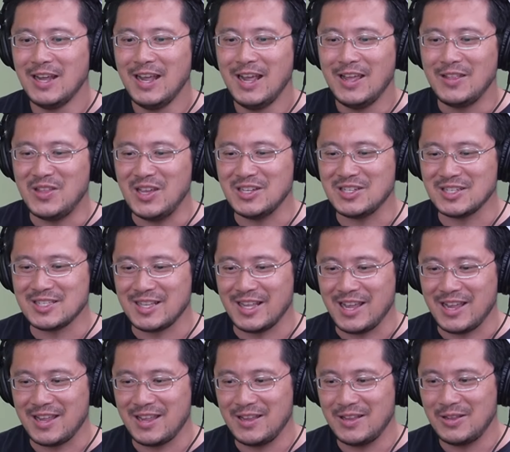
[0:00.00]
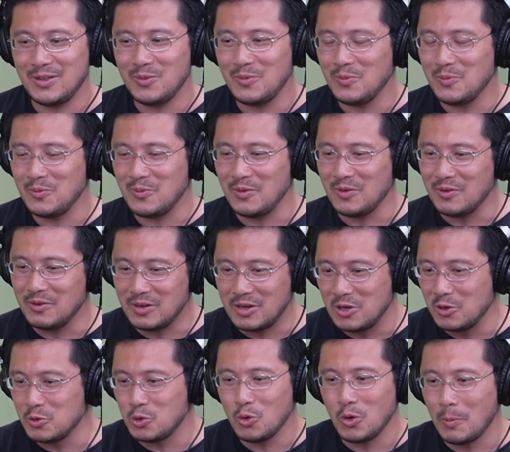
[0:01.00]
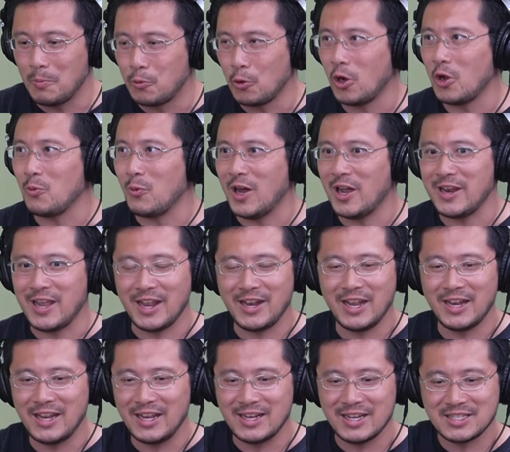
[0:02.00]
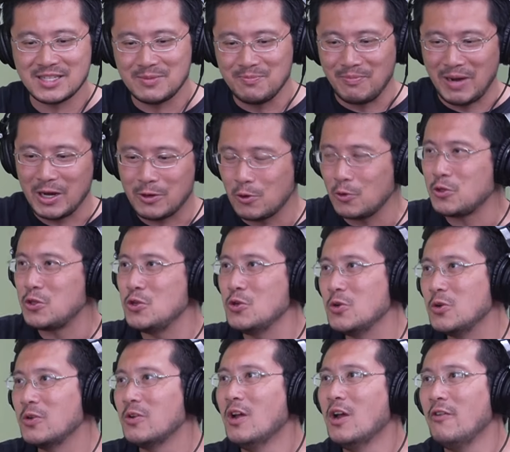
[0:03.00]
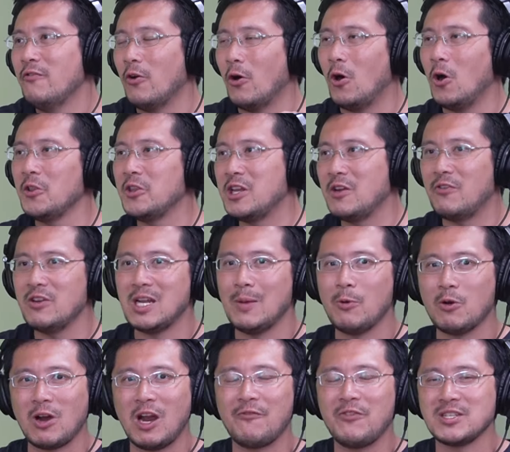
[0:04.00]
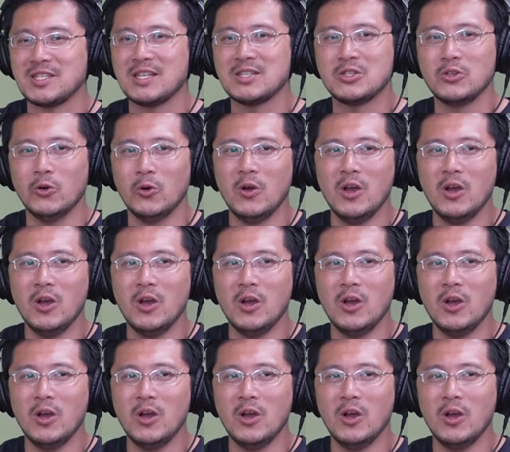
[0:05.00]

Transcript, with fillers: They just like go do a broad one and then they just micro tune for all the different demographics. And so